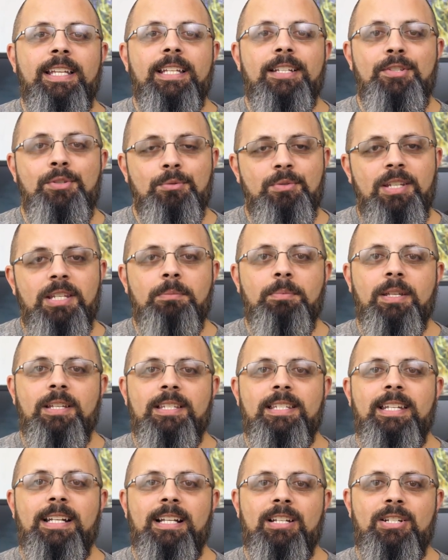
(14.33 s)
It's unique
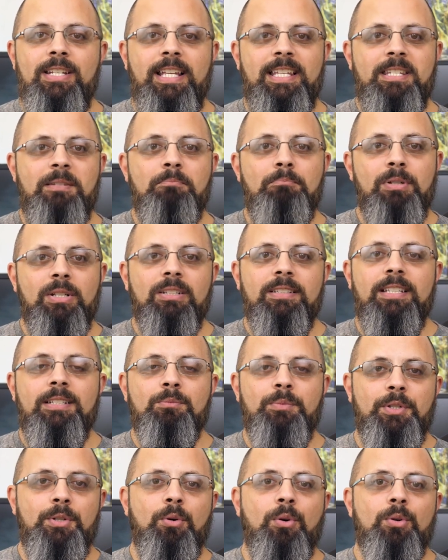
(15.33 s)
because it actually has a
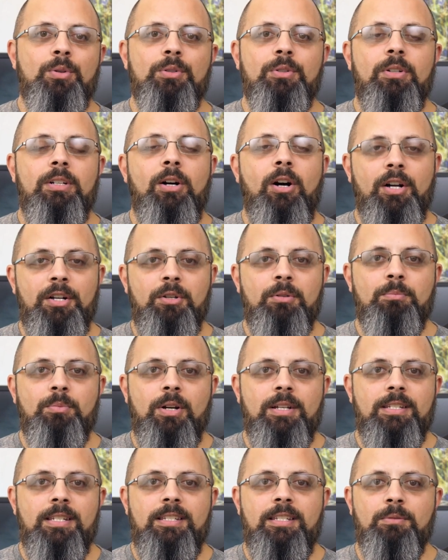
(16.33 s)
built-in recorder, audio
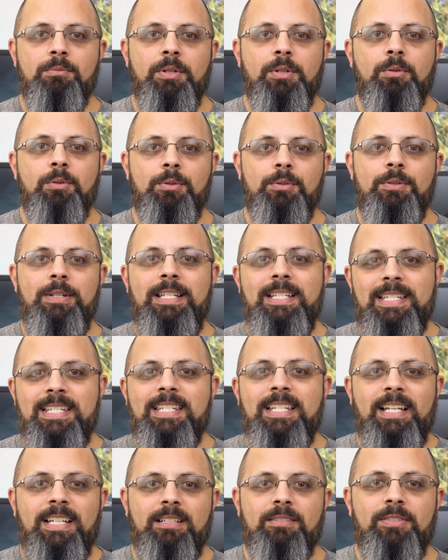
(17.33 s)
processing recorder
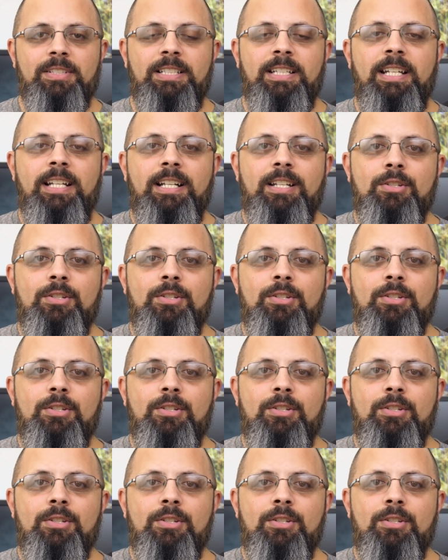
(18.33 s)
inside of it.